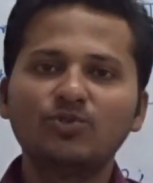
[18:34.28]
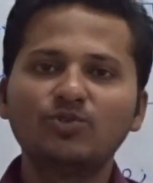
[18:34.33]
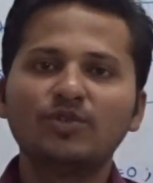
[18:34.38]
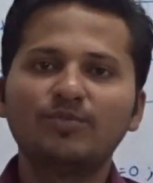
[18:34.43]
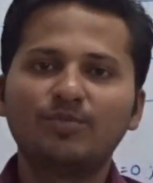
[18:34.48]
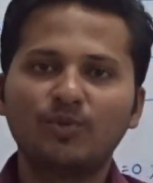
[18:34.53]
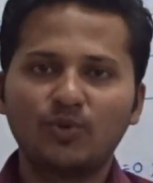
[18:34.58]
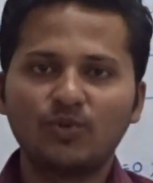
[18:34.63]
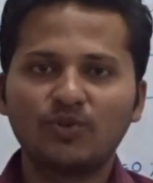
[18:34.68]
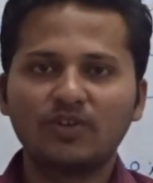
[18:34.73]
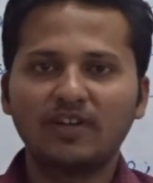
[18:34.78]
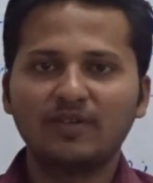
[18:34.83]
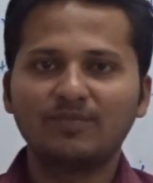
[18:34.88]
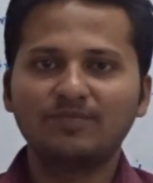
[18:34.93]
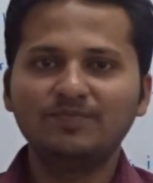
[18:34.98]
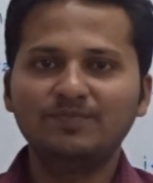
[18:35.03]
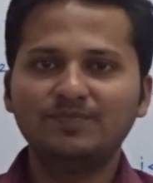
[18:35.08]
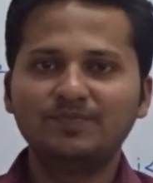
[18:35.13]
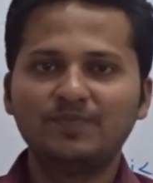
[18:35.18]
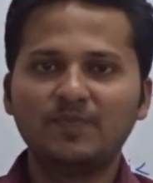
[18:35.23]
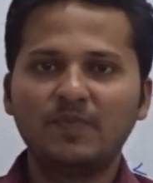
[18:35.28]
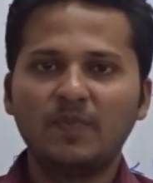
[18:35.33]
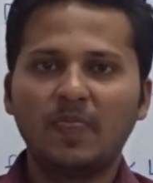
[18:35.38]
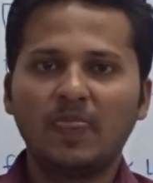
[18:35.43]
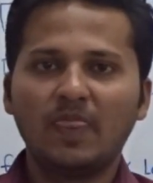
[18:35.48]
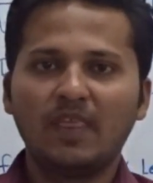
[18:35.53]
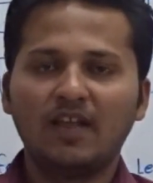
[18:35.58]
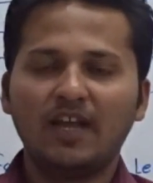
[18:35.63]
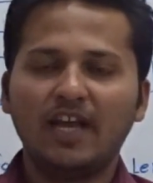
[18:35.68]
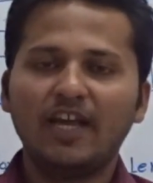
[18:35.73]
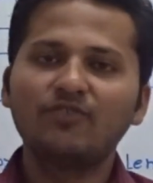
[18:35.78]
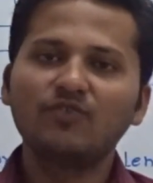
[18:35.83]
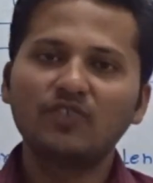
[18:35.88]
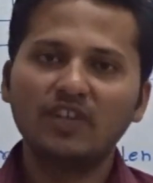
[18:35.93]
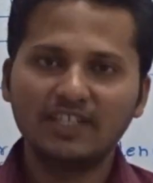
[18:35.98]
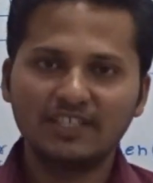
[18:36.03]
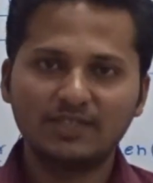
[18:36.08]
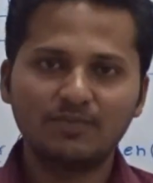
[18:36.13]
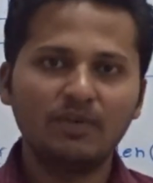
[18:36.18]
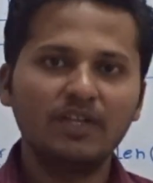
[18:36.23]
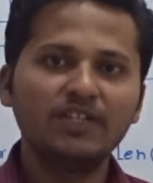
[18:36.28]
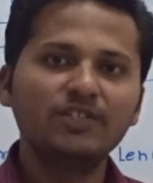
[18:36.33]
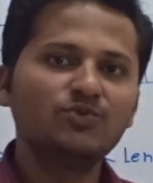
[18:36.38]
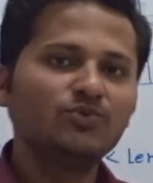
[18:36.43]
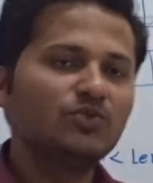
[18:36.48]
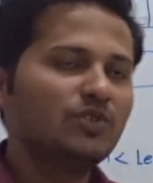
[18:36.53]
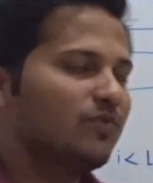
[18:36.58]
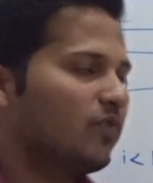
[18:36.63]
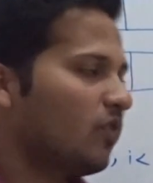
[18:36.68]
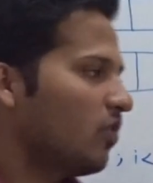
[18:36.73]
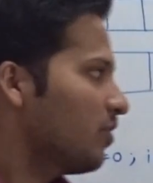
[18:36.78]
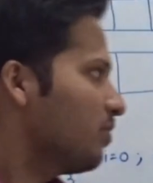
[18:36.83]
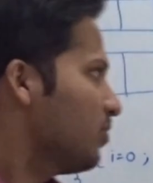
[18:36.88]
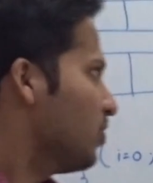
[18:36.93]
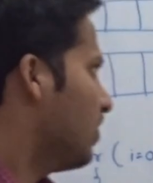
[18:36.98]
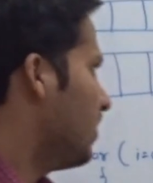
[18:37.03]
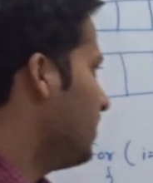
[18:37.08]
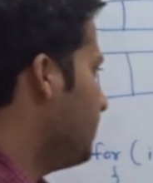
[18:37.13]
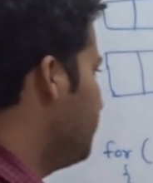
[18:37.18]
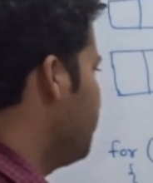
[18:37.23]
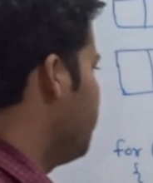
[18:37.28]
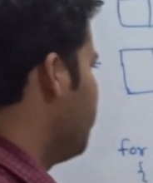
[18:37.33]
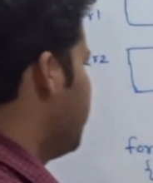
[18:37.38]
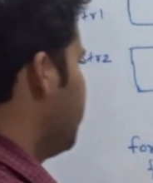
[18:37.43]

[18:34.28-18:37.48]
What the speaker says: to the program, I will explain you the formula.